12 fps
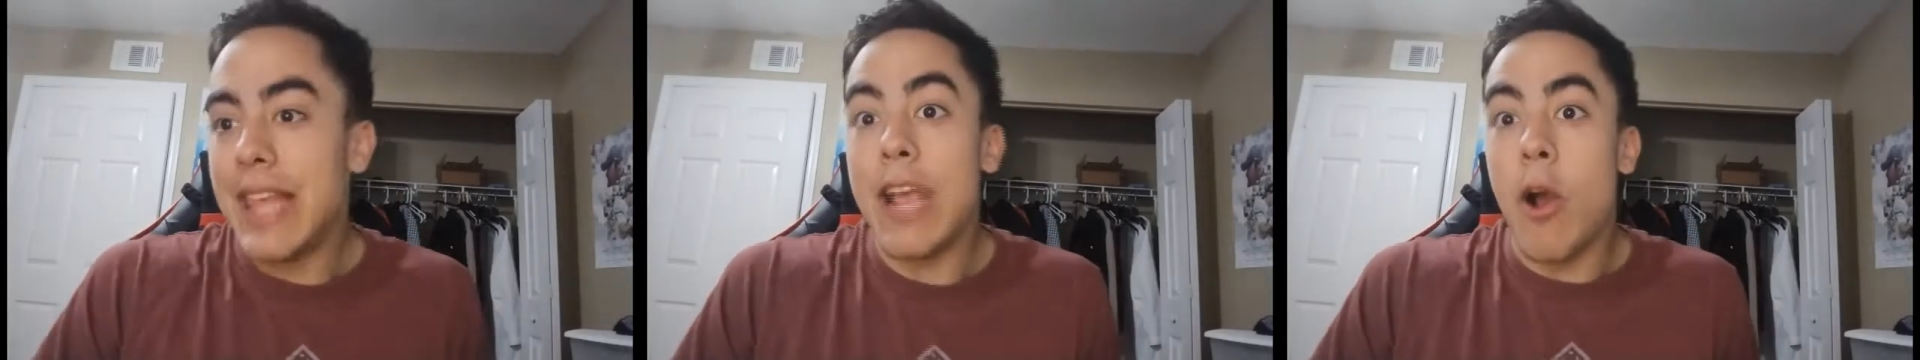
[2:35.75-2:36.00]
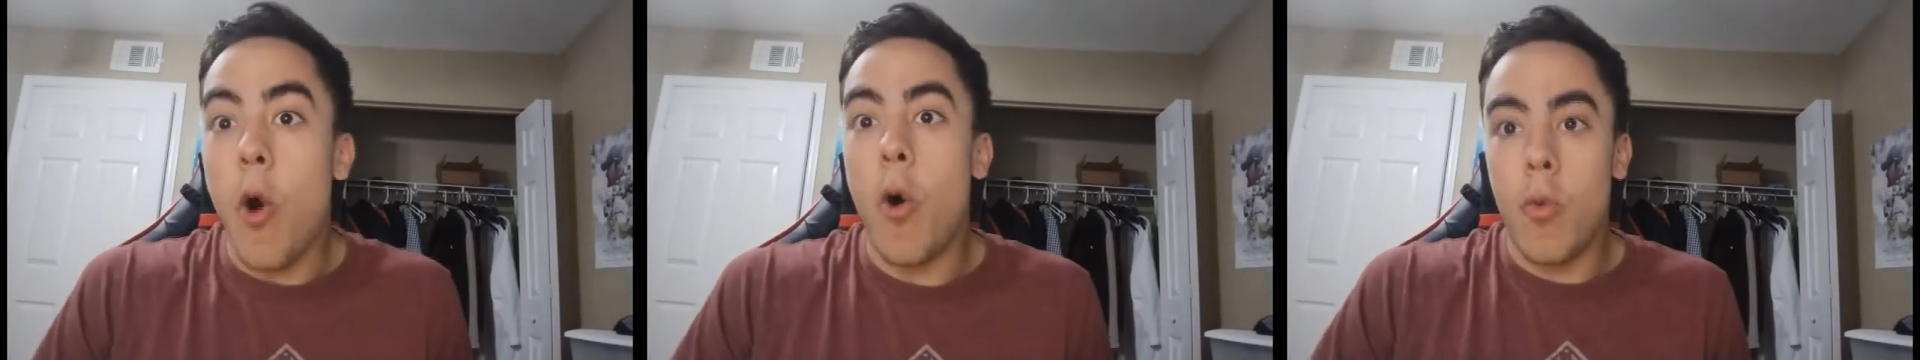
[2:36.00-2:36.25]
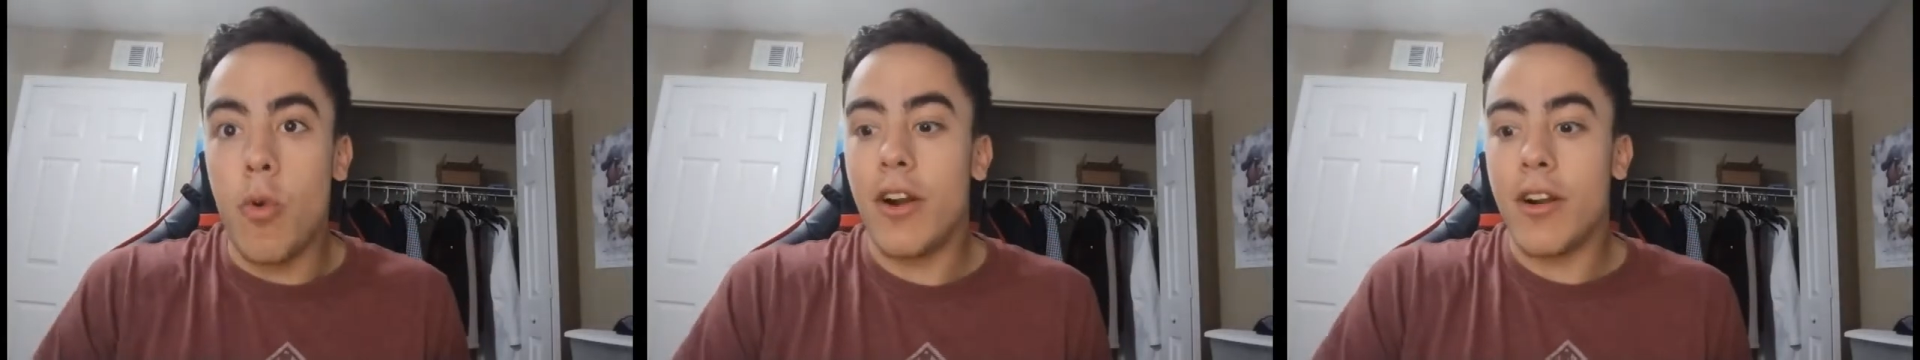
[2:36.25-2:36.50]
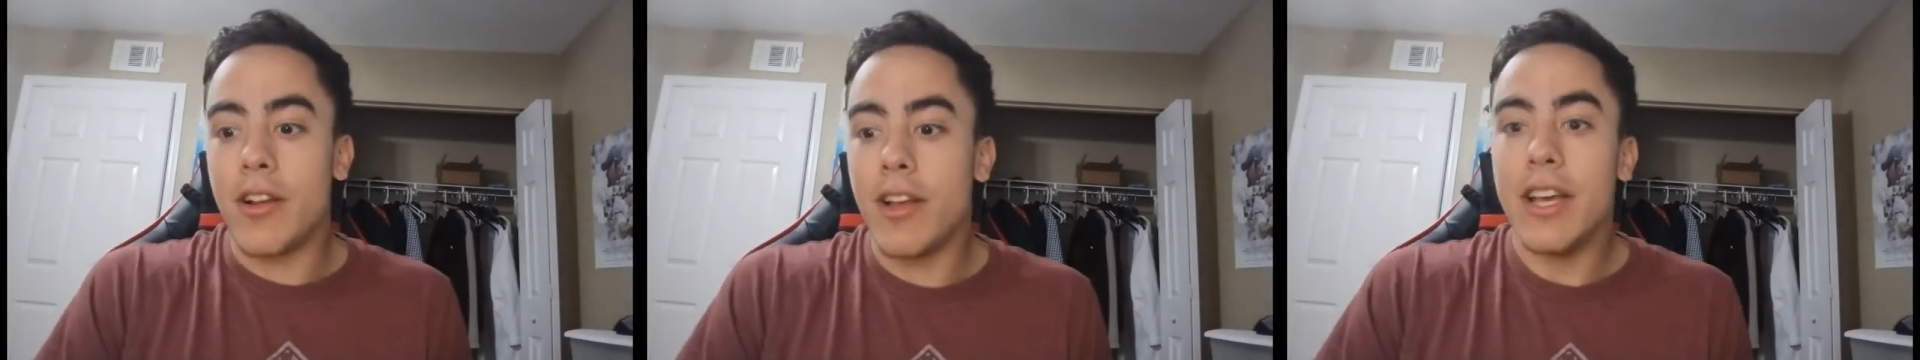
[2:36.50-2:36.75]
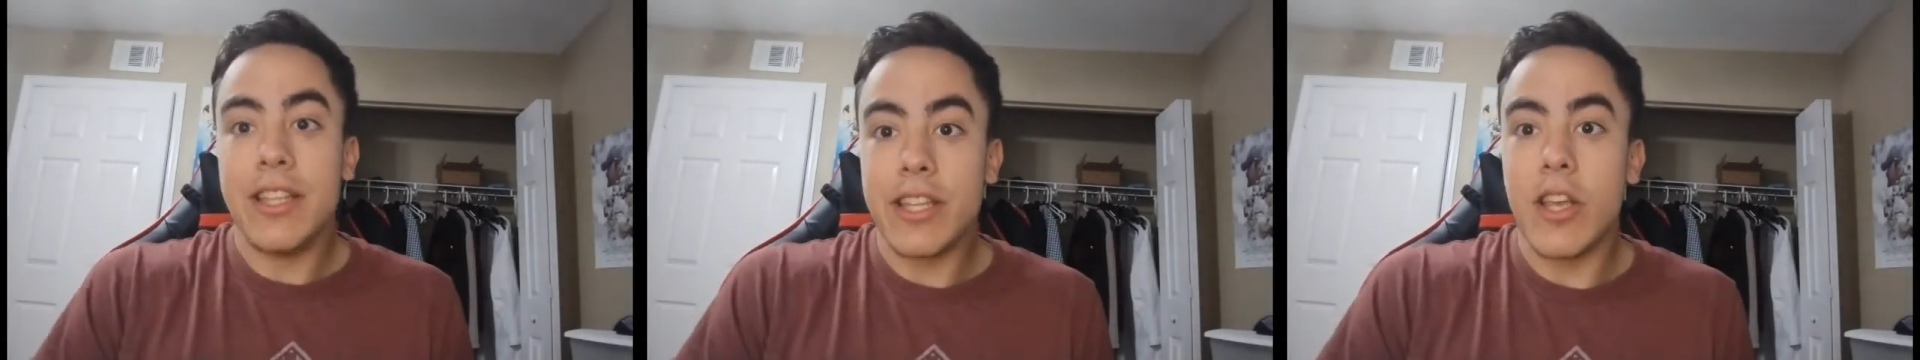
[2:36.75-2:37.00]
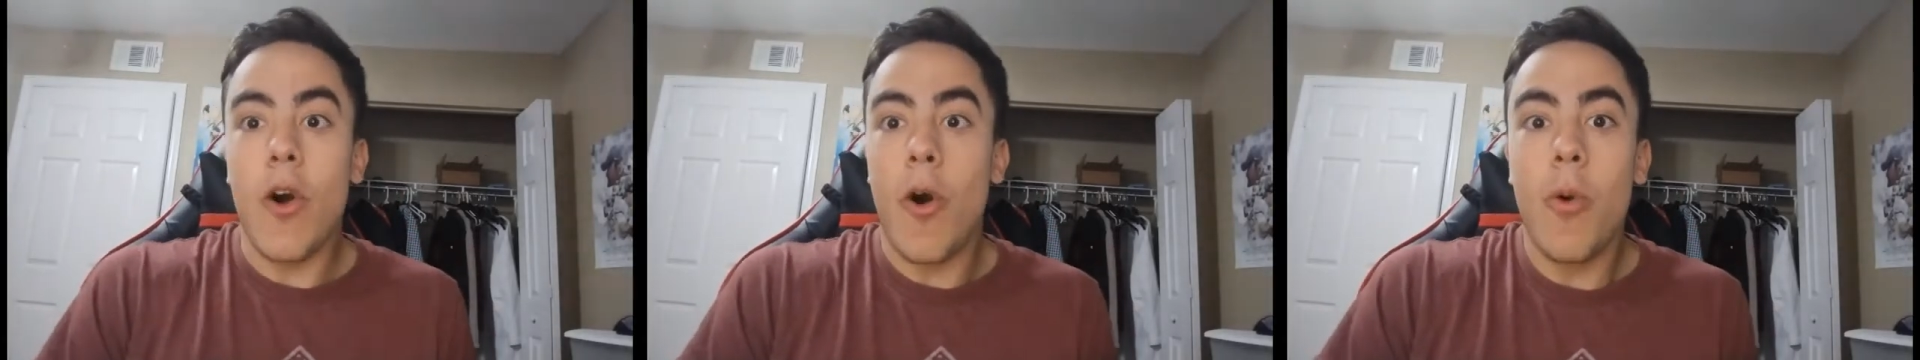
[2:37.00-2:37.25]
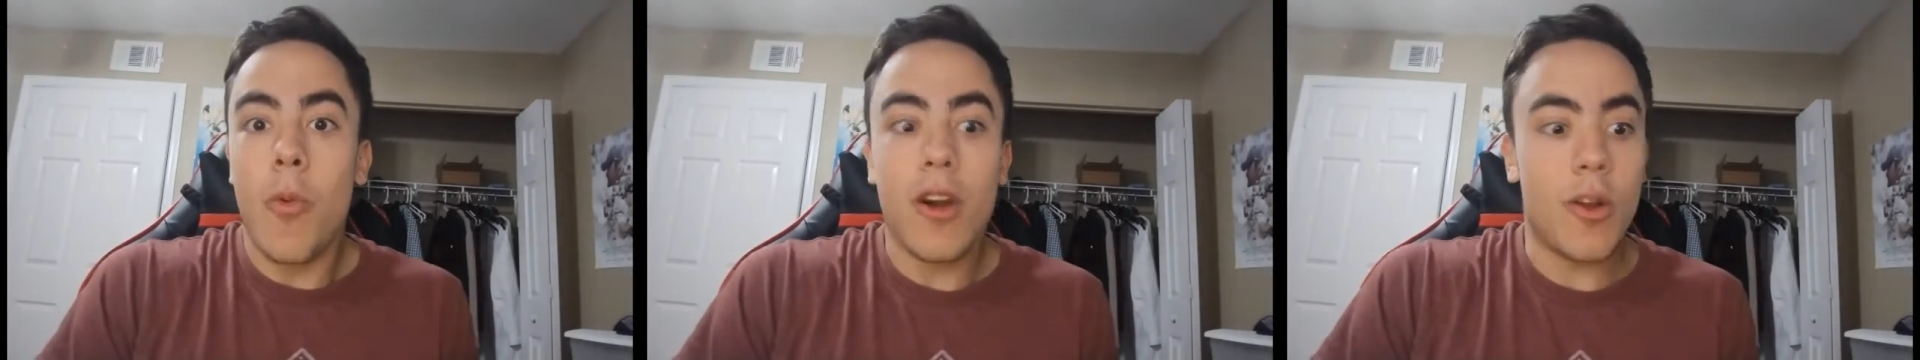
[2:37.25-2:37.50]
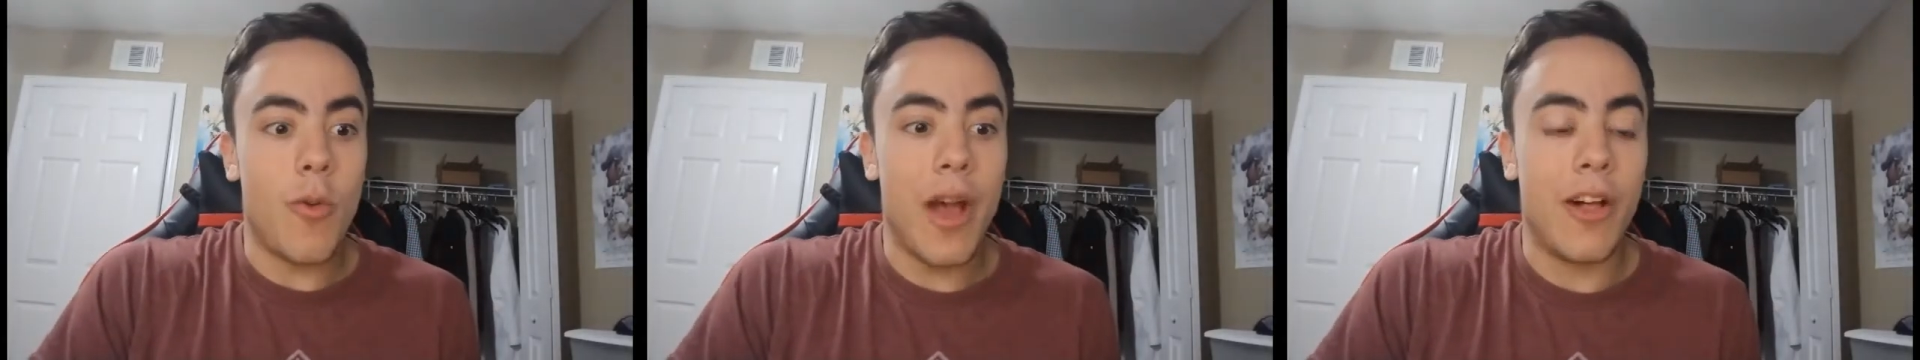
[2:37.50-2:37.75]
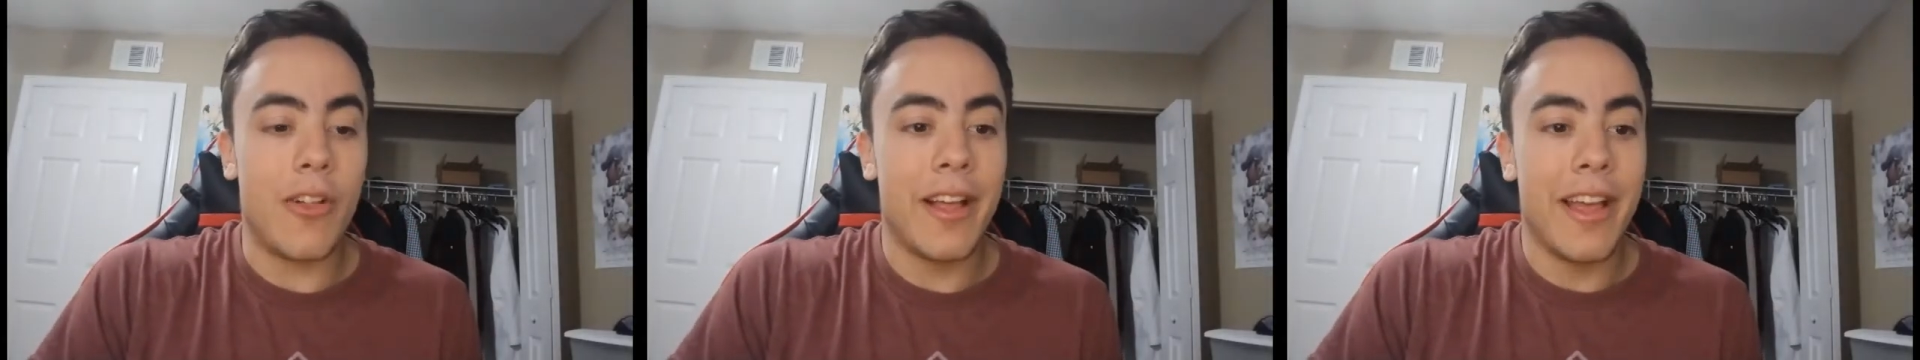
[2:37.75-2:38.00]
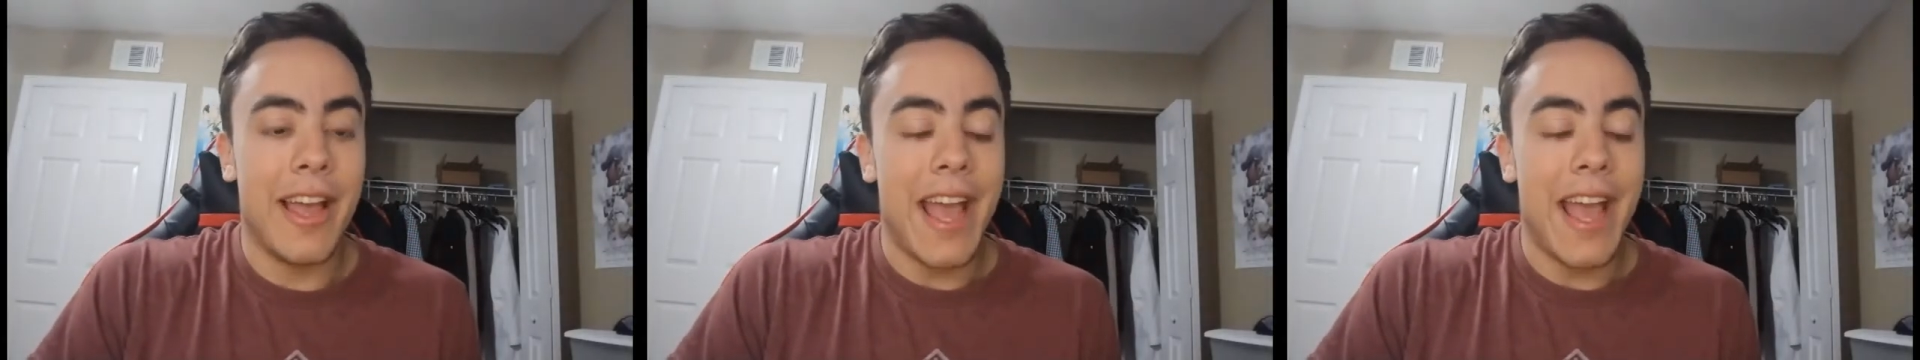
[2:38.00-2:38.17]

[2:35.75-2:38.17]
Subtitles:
they all work. They all work well.